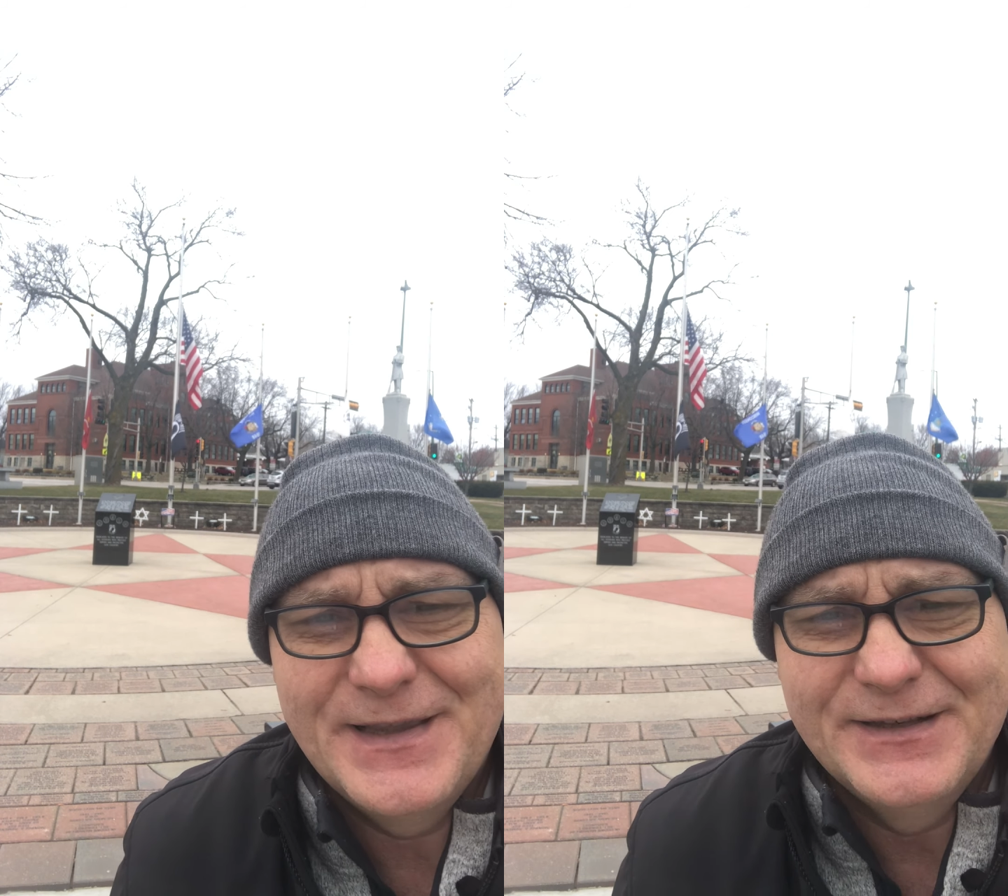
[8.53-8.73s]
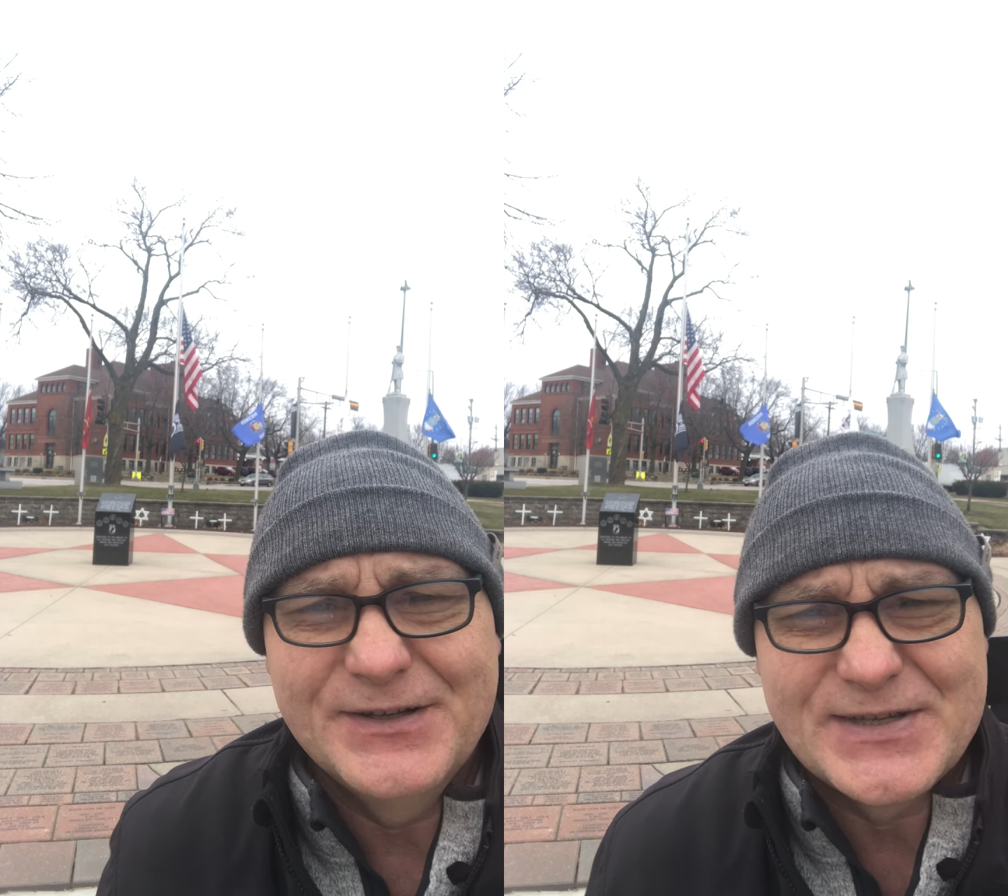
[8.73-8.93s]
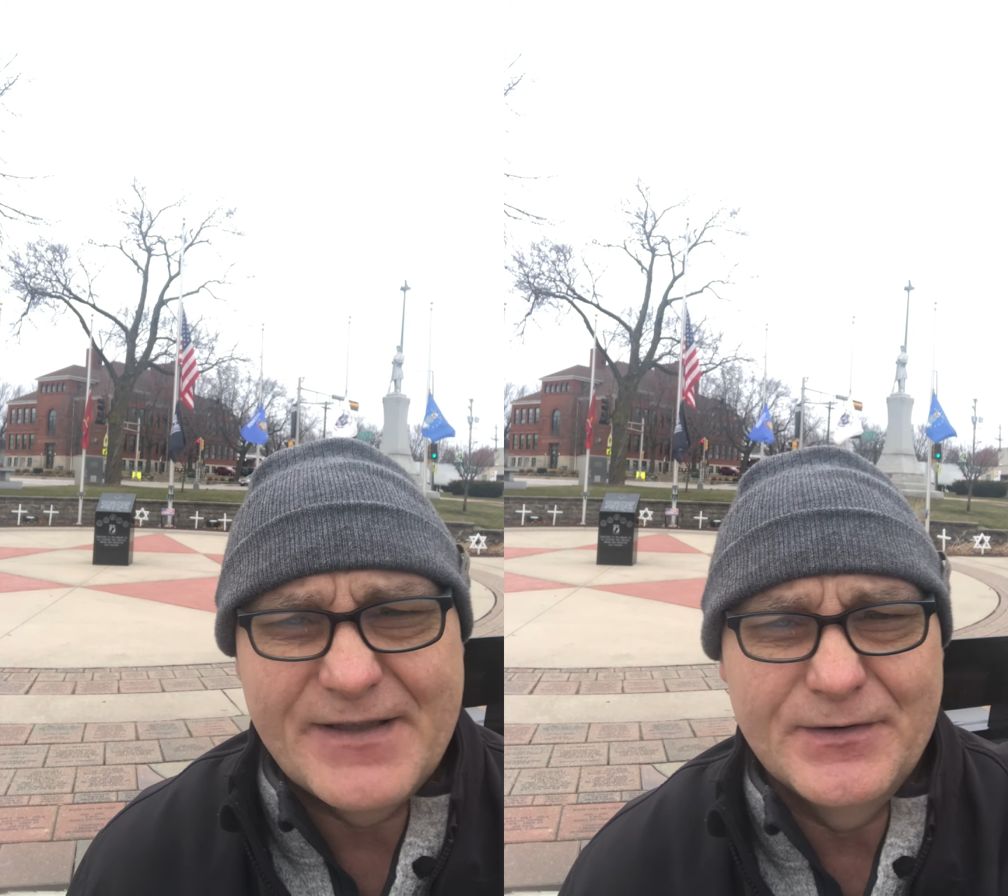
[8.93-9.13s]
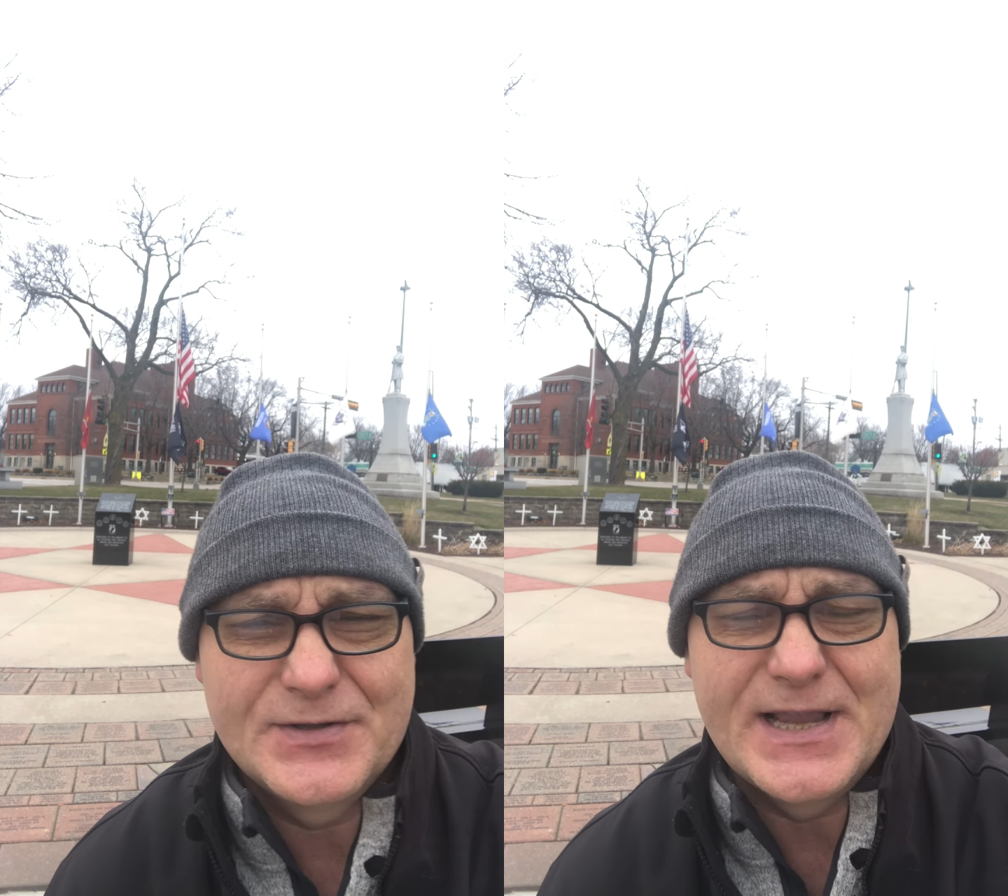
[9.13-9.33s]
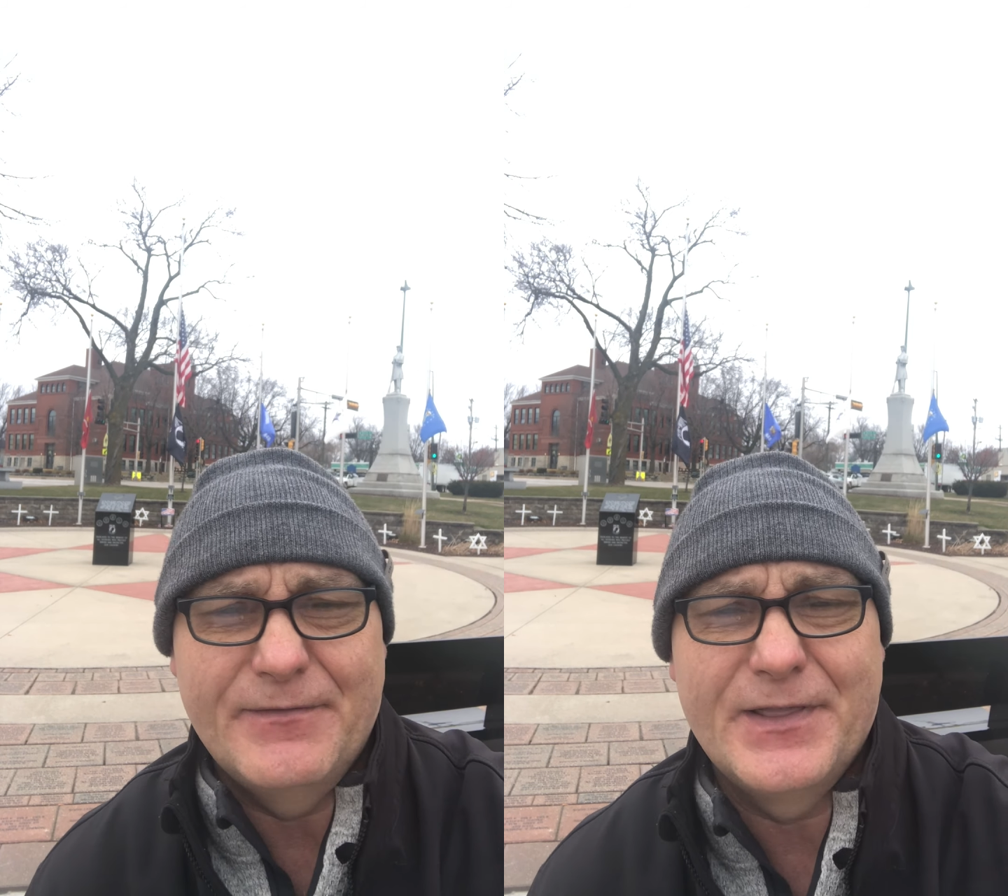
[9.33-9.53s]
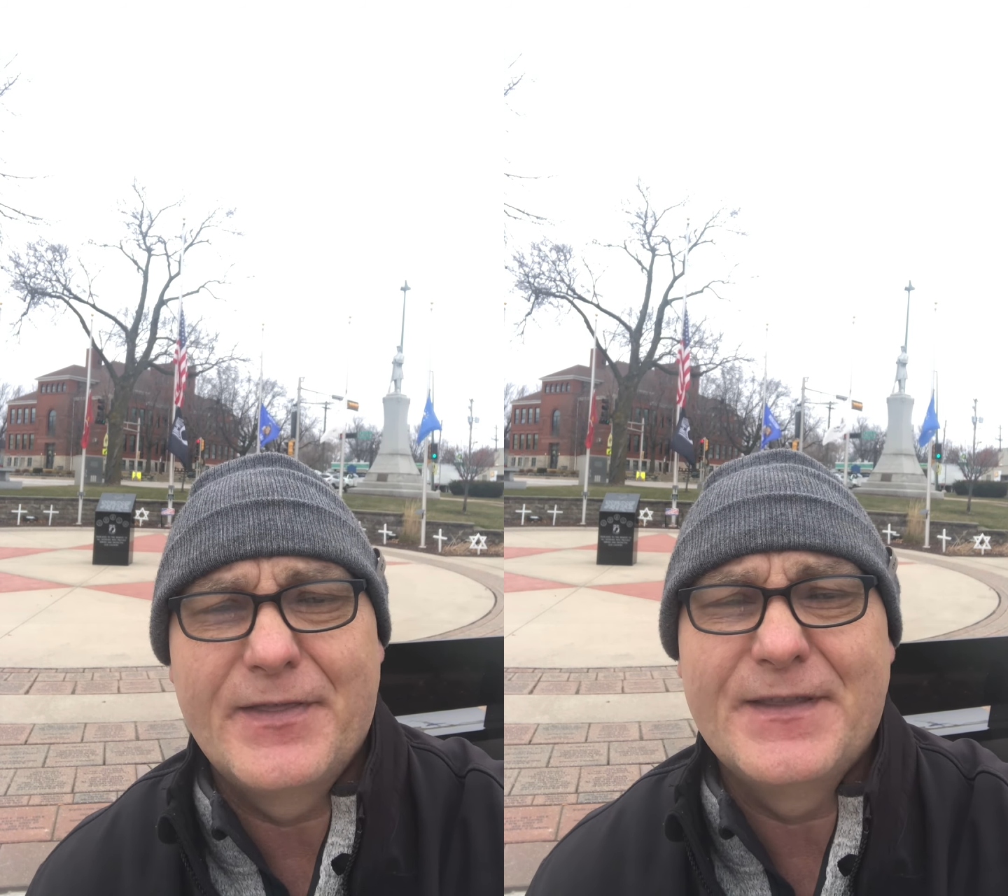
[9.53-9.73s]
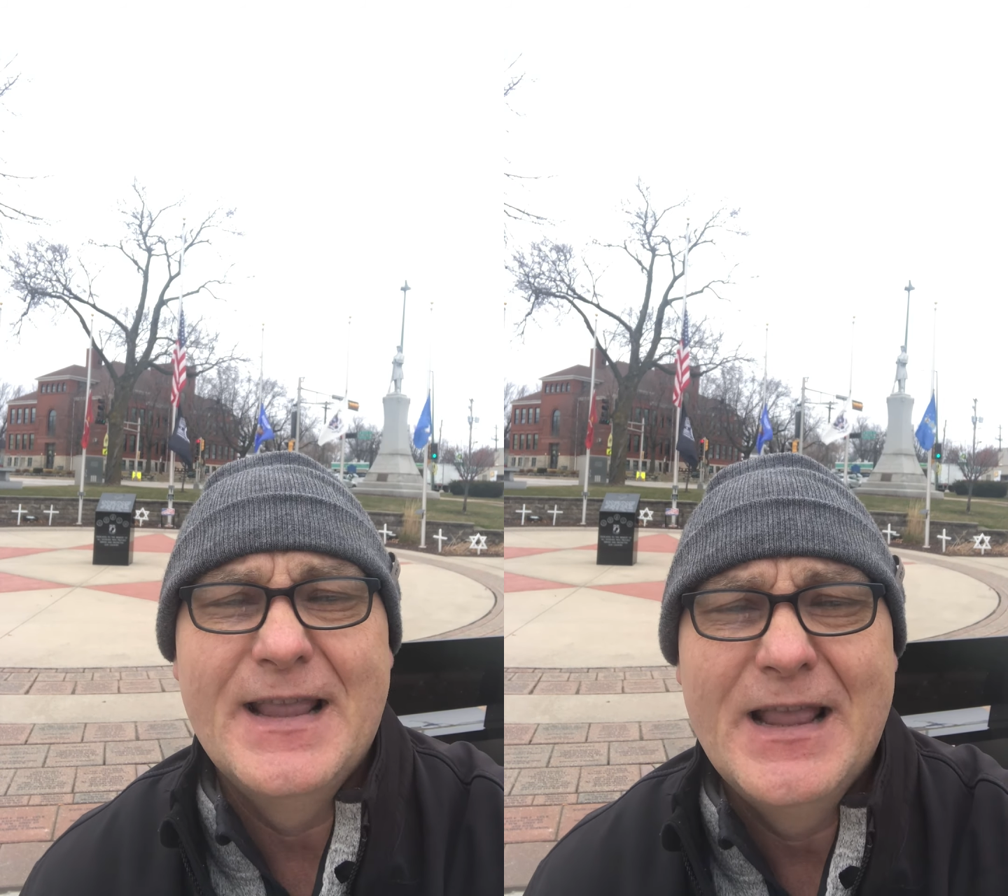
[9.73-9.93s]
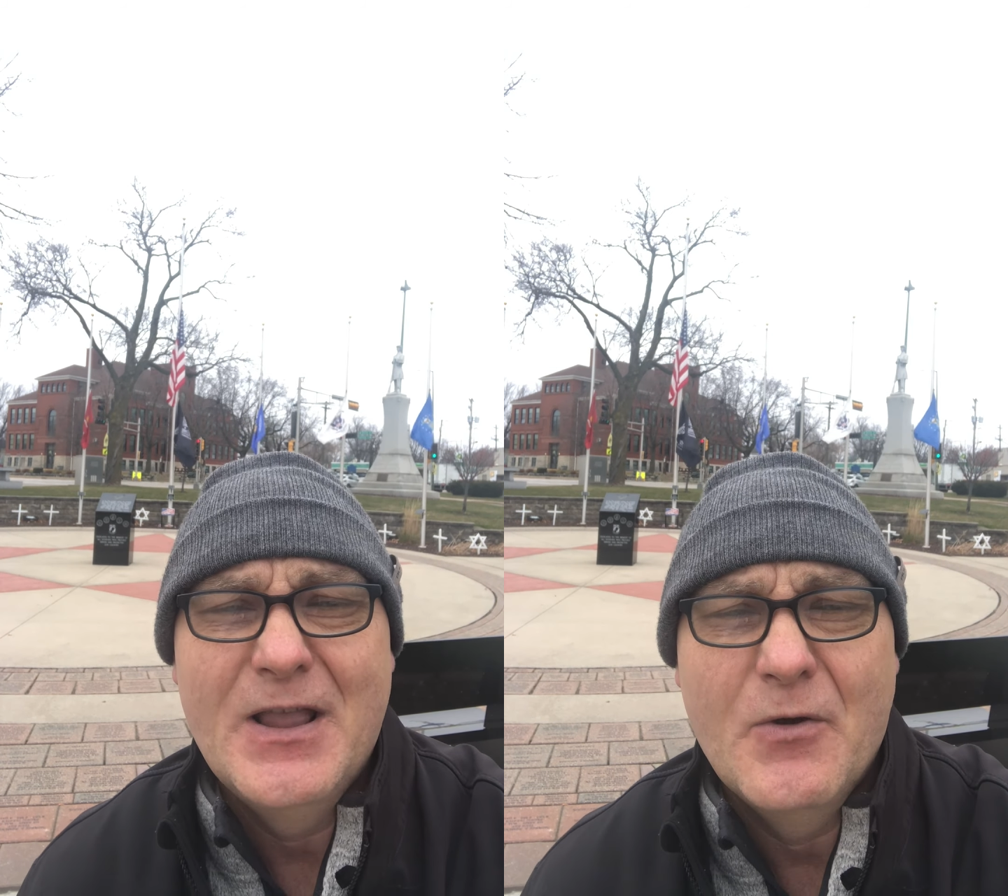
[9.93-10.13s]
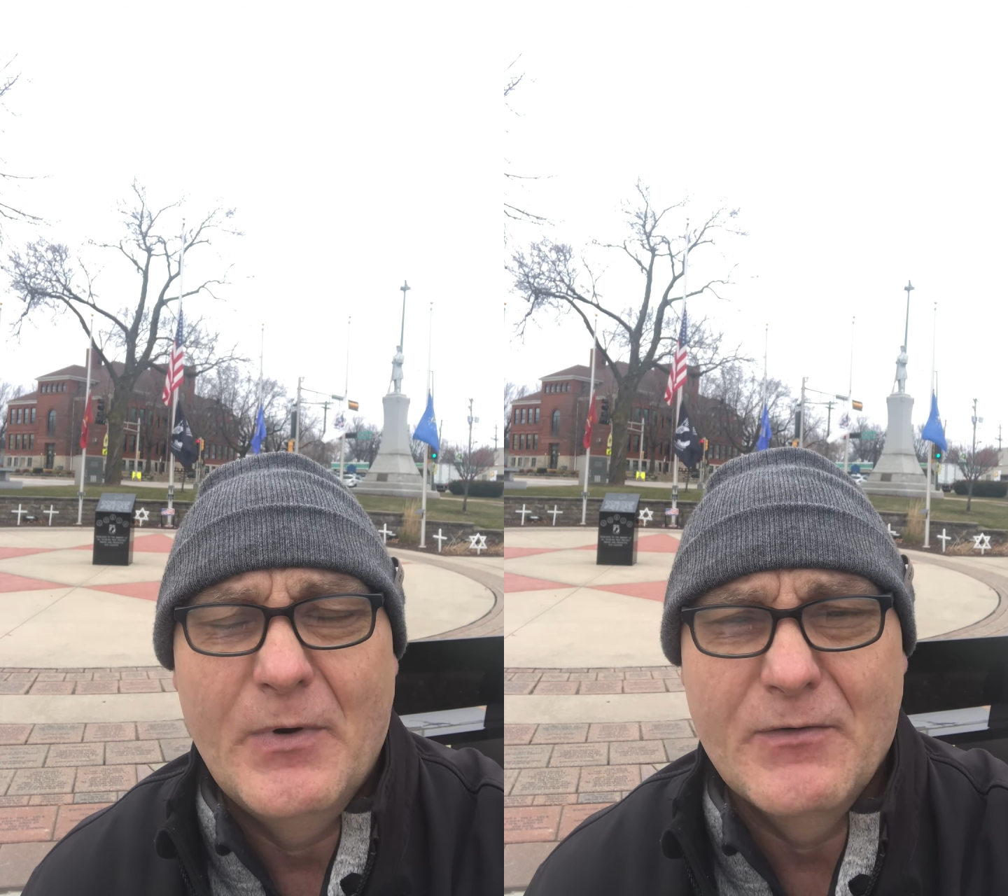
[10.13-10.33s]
And December 7th, we